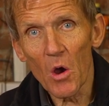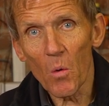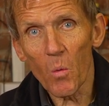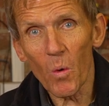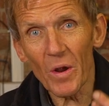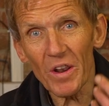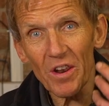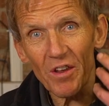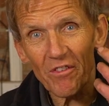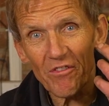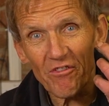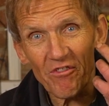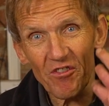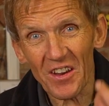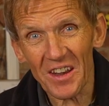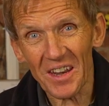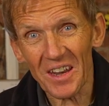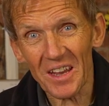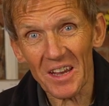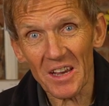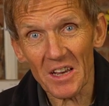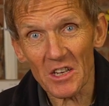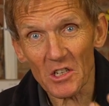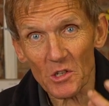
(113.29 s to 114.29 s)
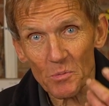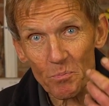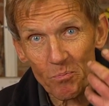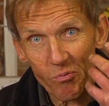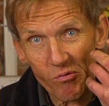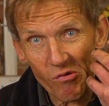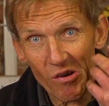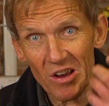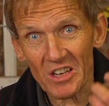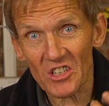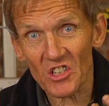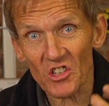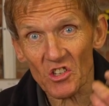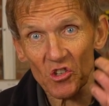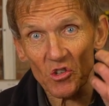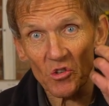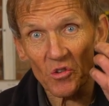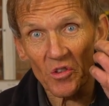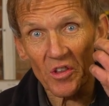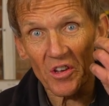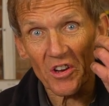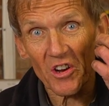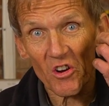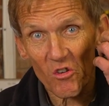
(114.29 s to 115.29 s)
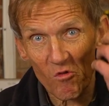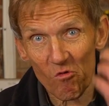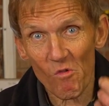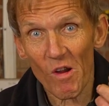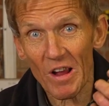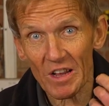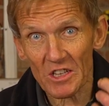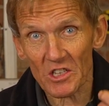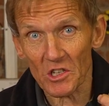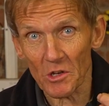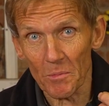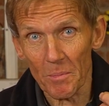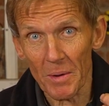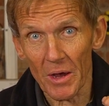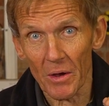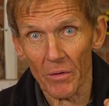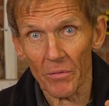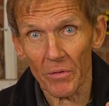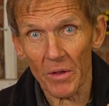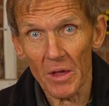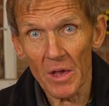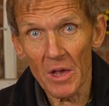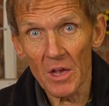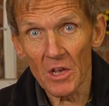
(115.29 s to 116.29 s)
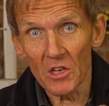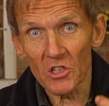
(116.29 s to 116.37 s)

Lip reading: when the fitting is pressed to the correct amount.